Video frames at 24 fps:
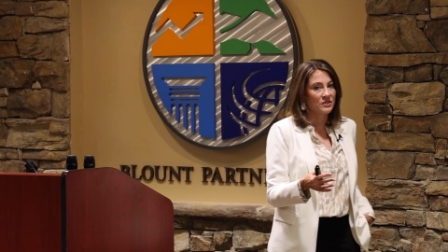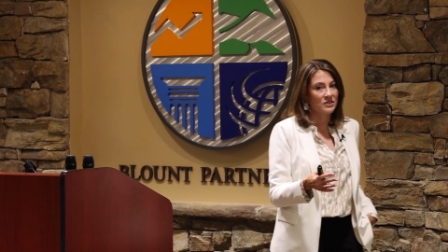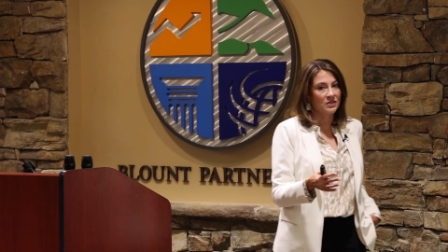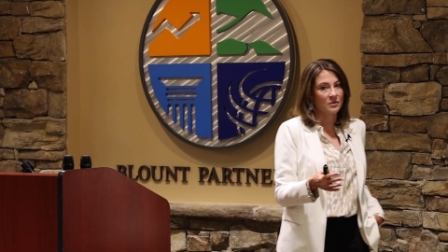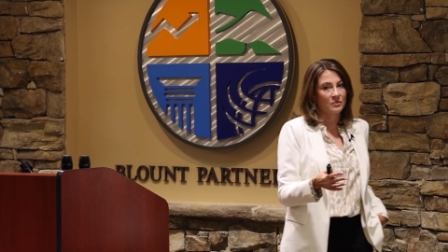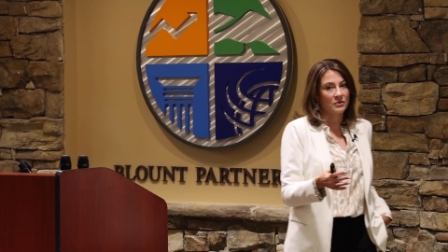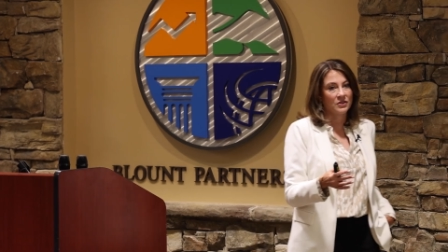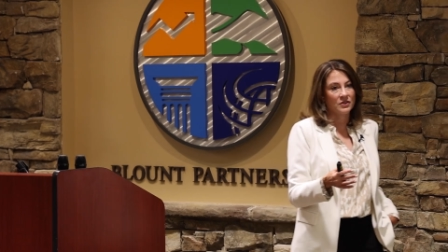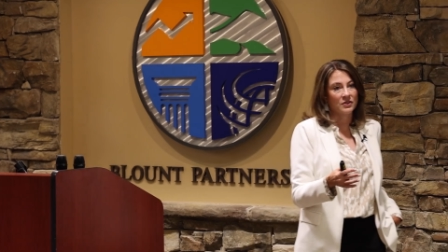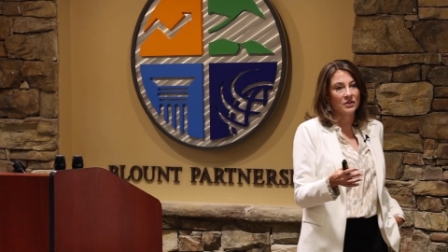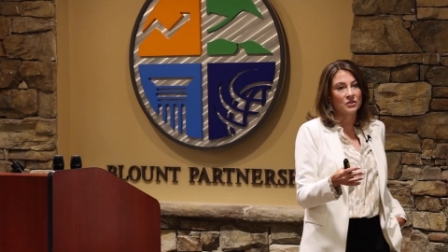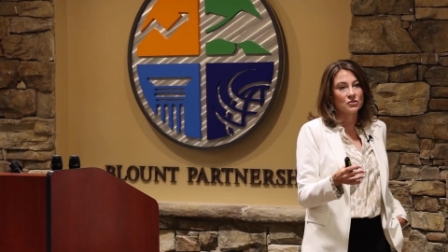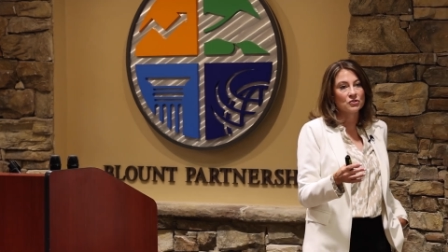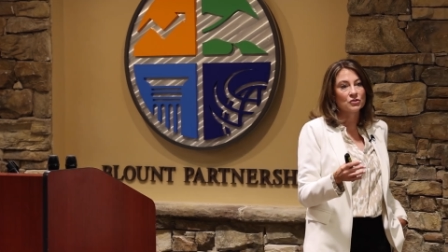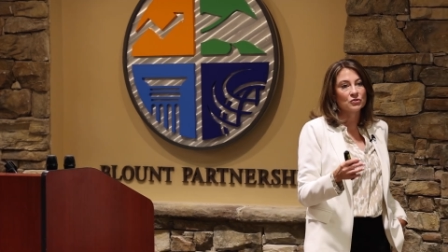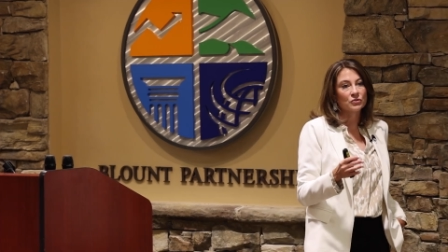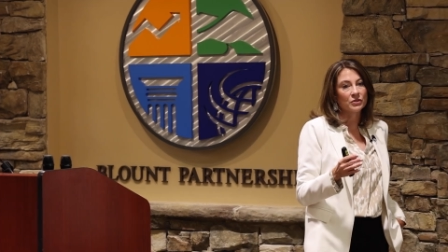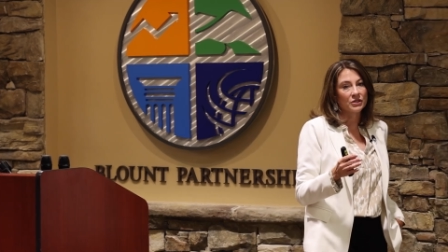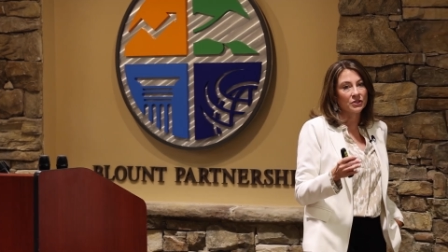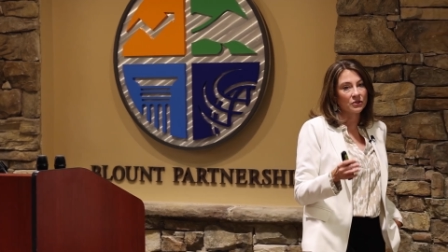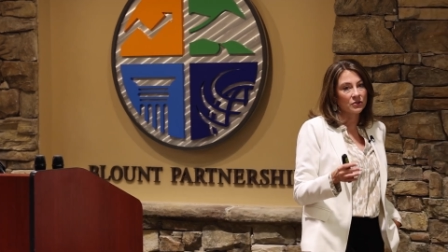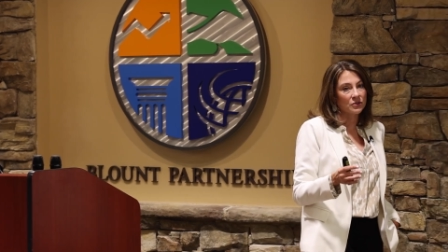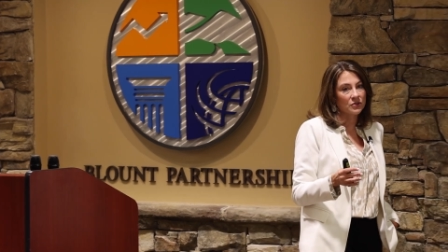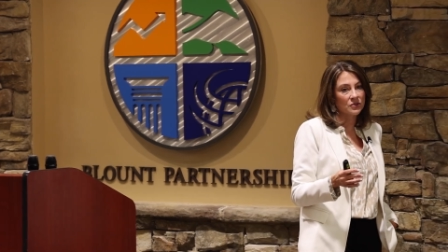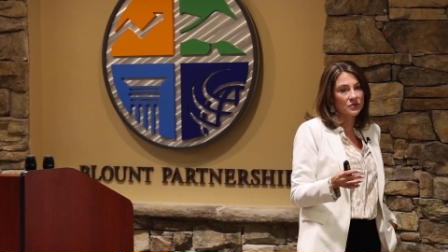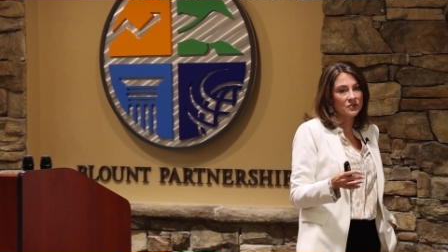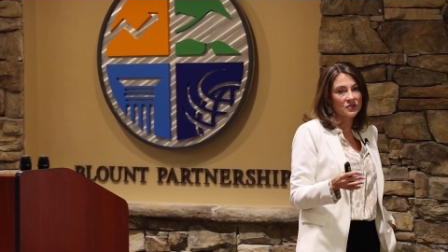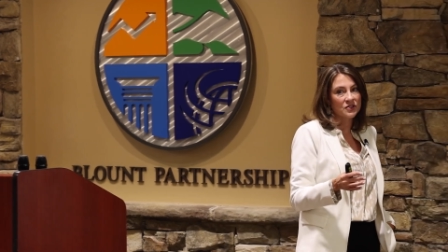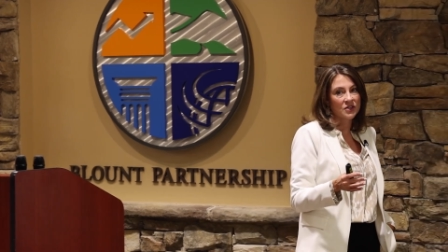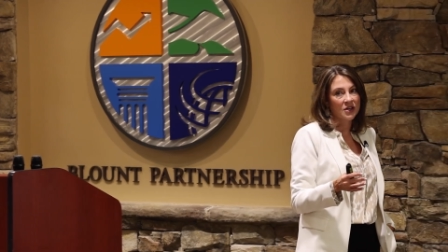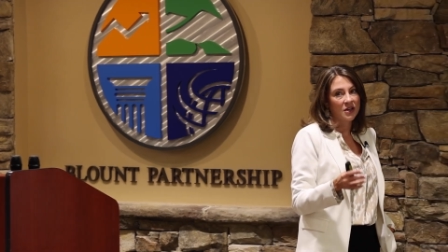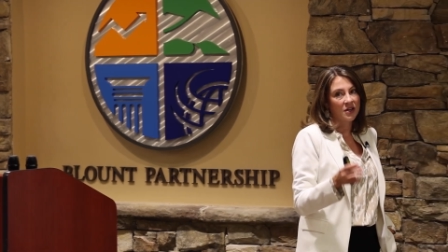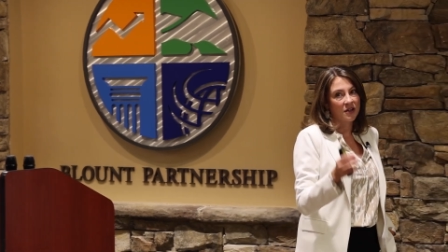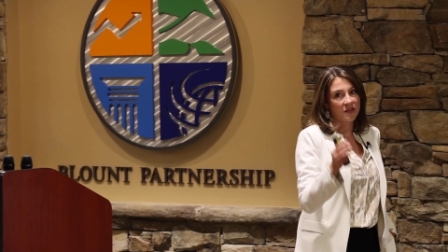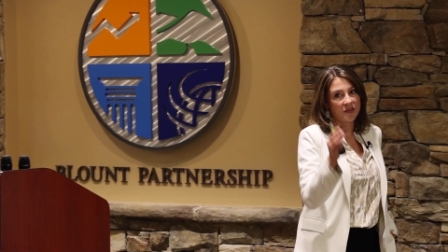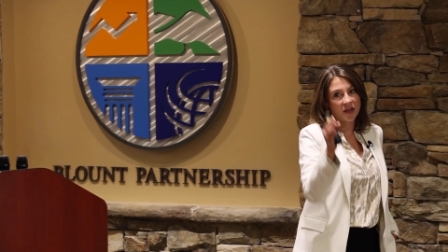something that triggers
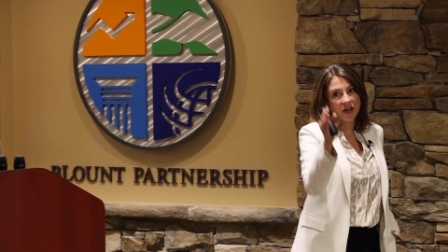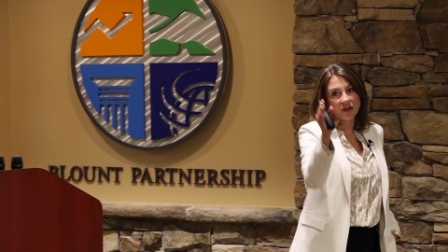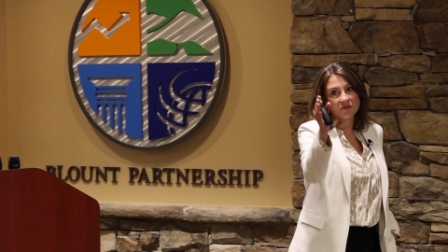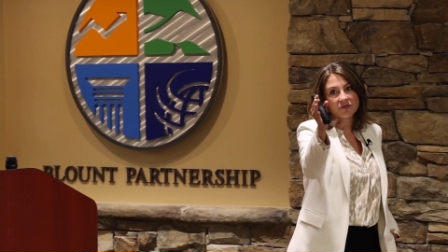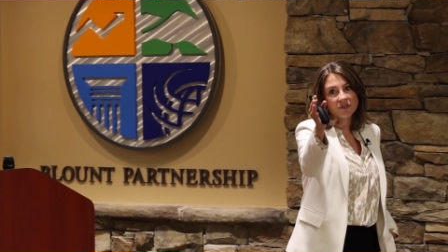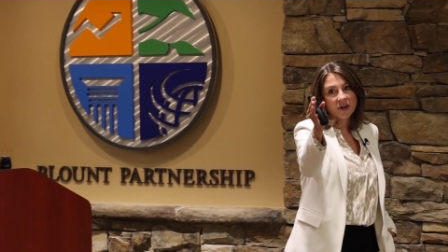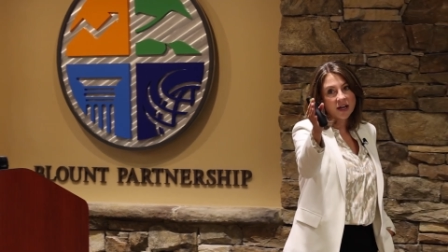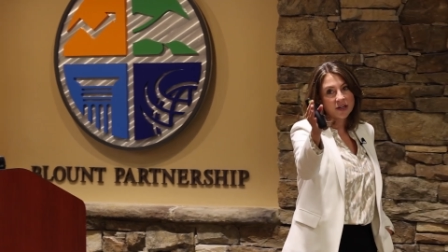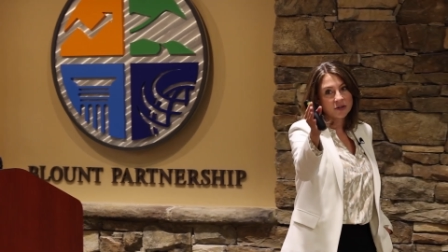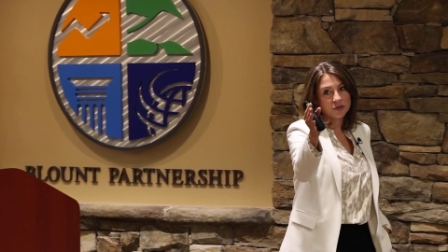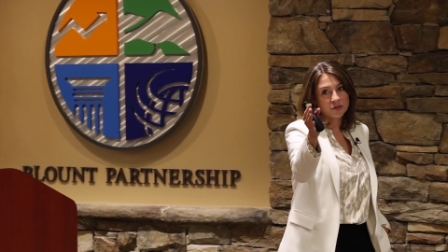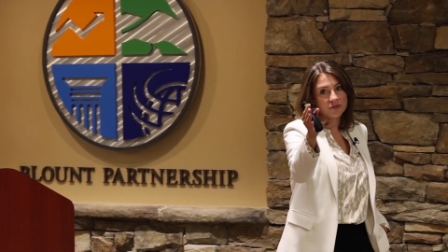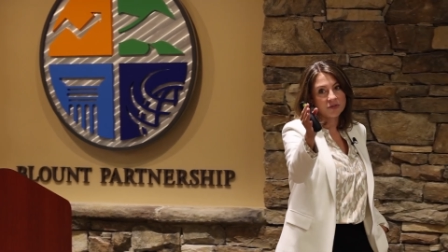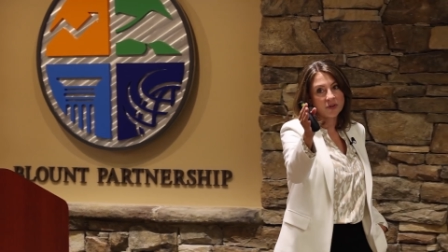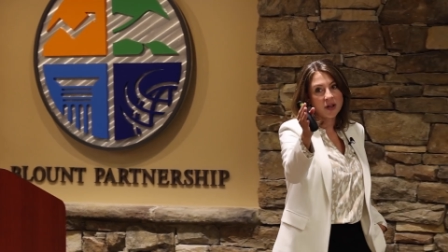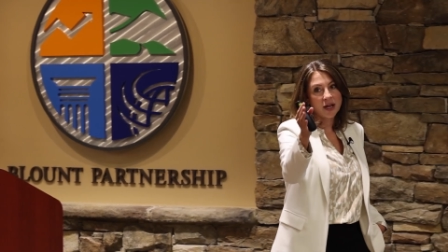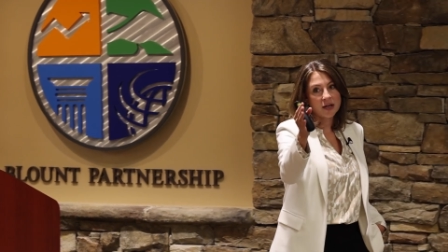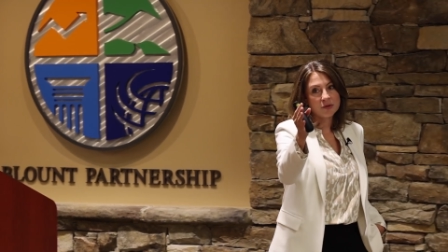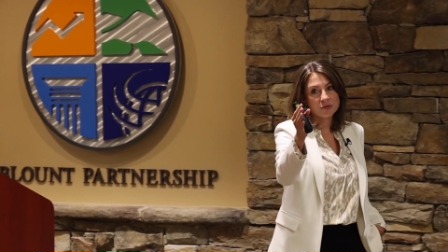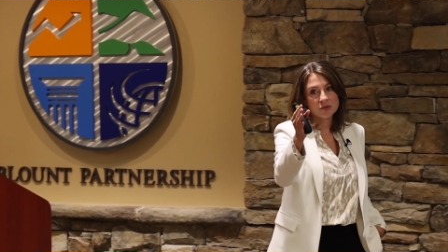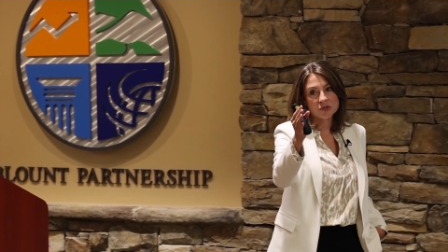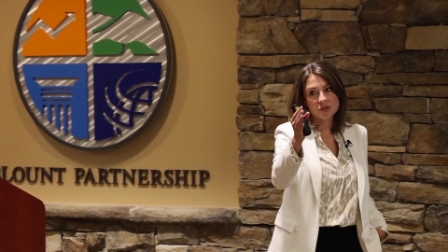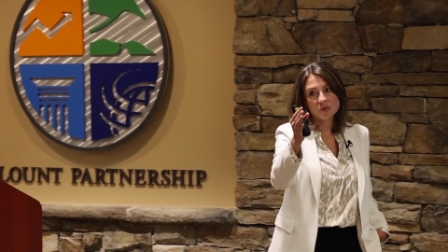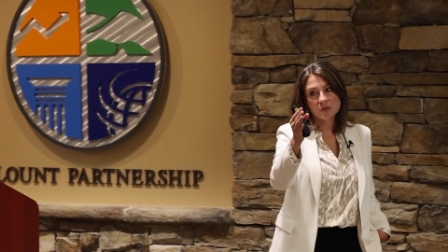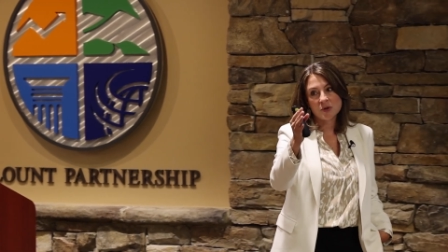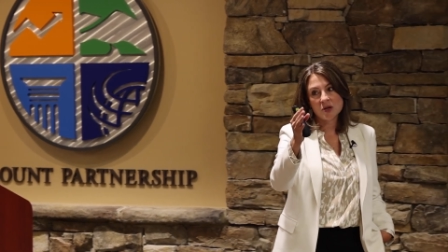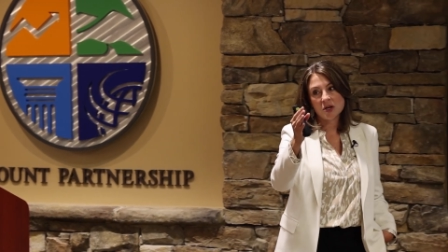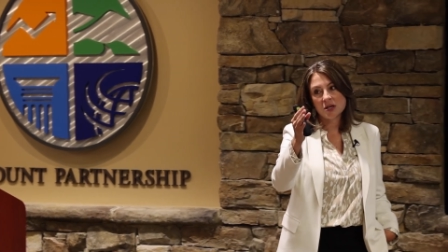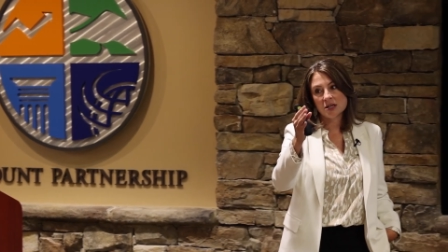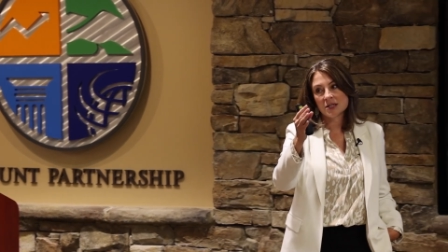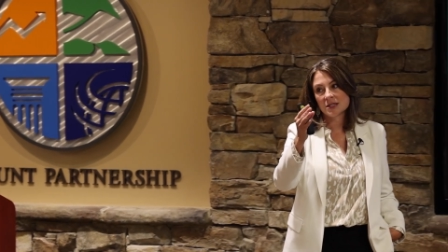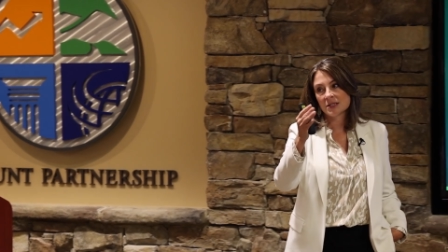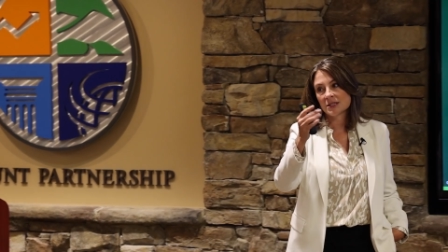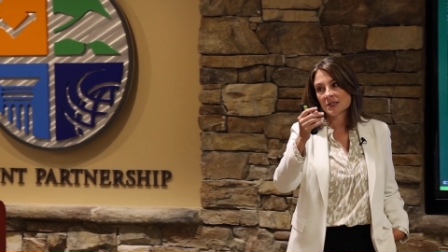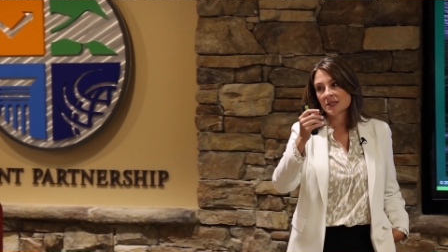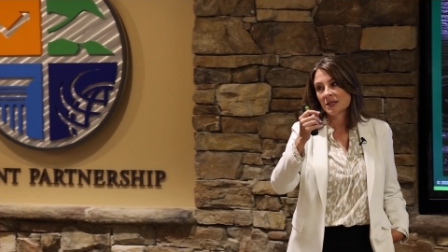that fight or flight
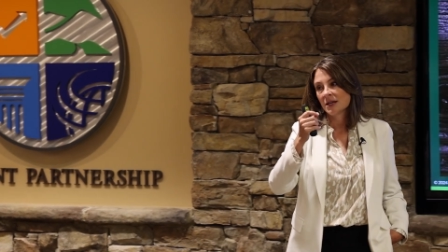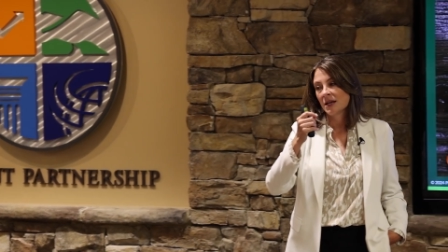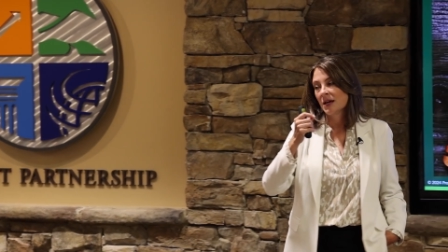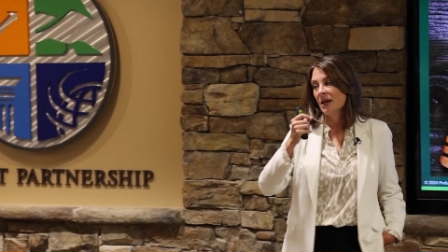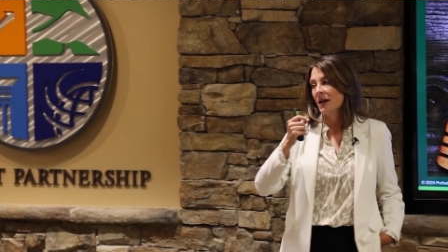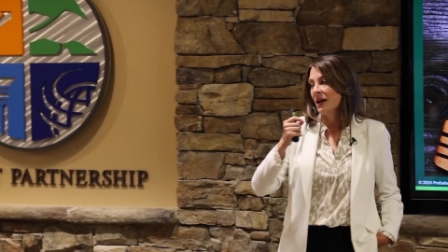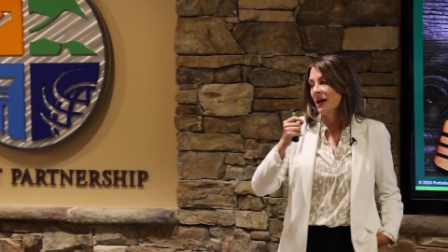response